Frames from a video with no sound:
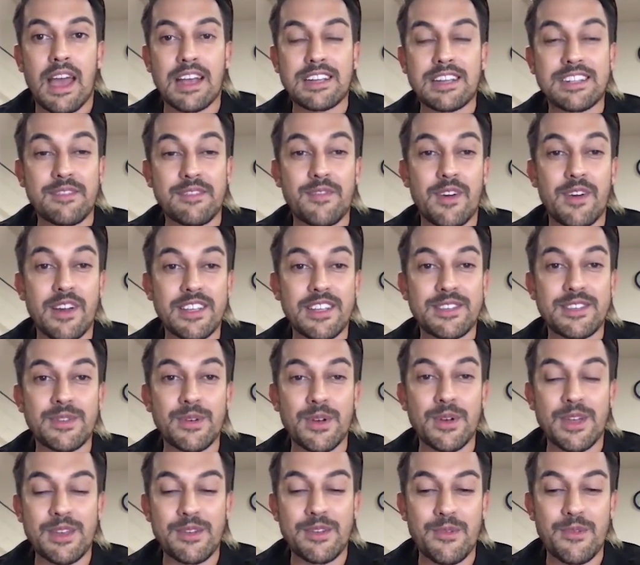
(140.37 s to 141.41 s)
Actually, funny
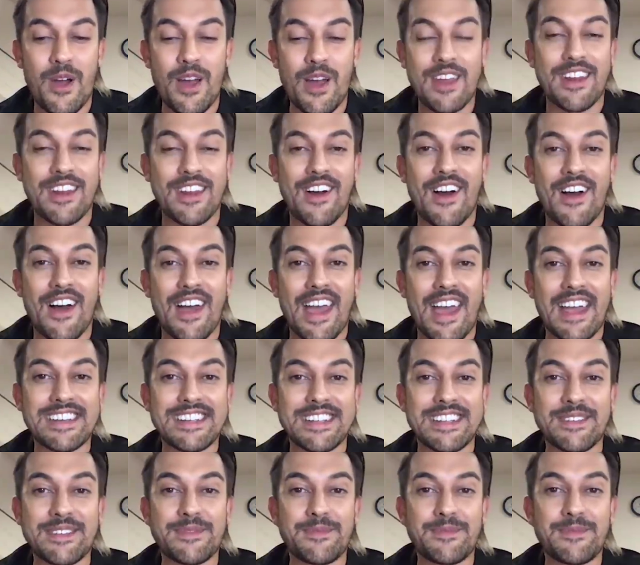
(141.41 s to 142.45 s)
story, Ryan and I
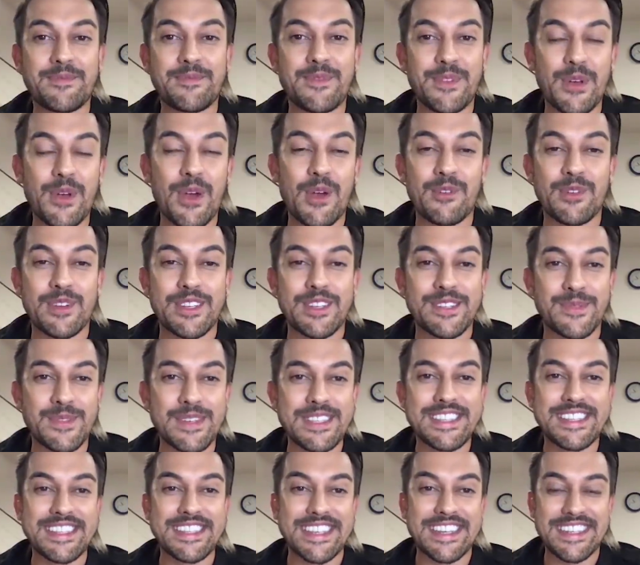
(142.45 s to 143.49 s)
actually flew over to
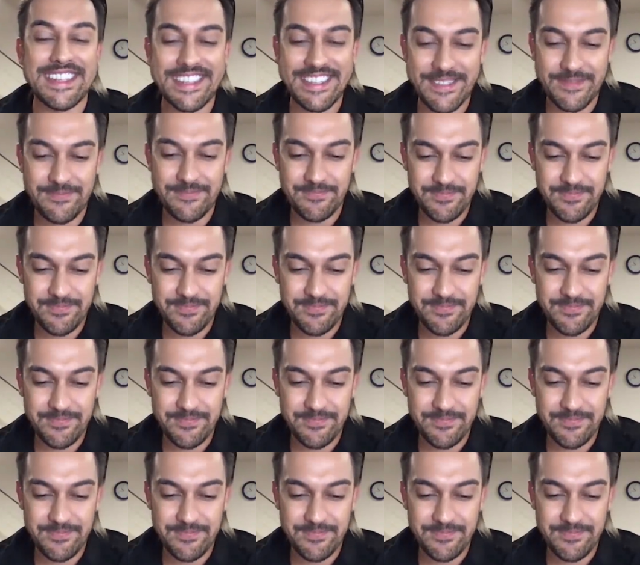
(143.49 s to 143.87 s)
Switzerland